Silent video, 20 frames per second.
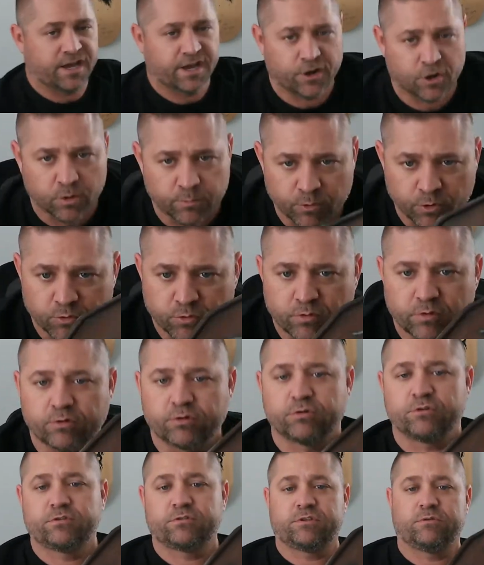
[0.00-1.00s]
armor,
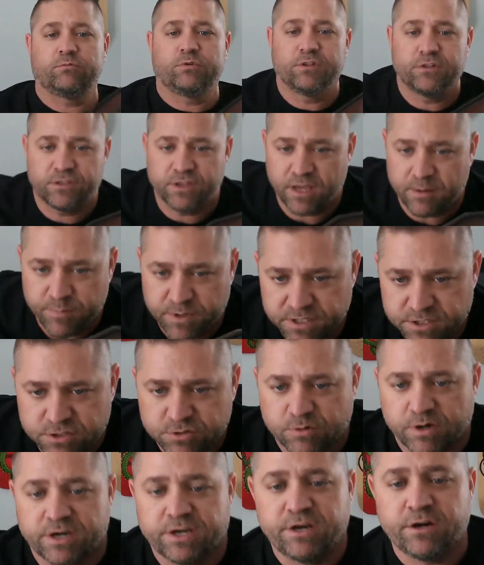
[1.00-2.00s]
or one of the thigh pieces
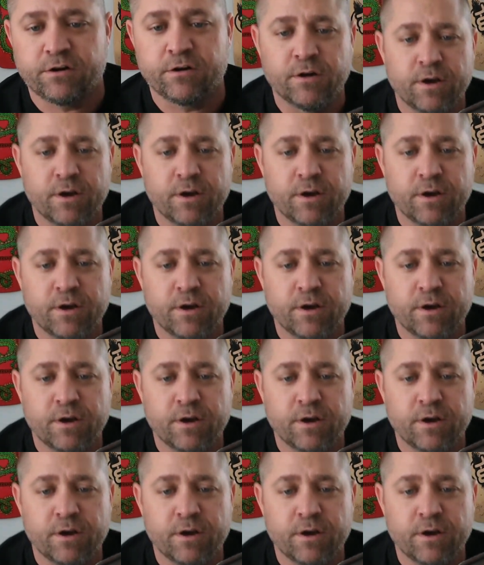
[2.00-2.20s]
right here.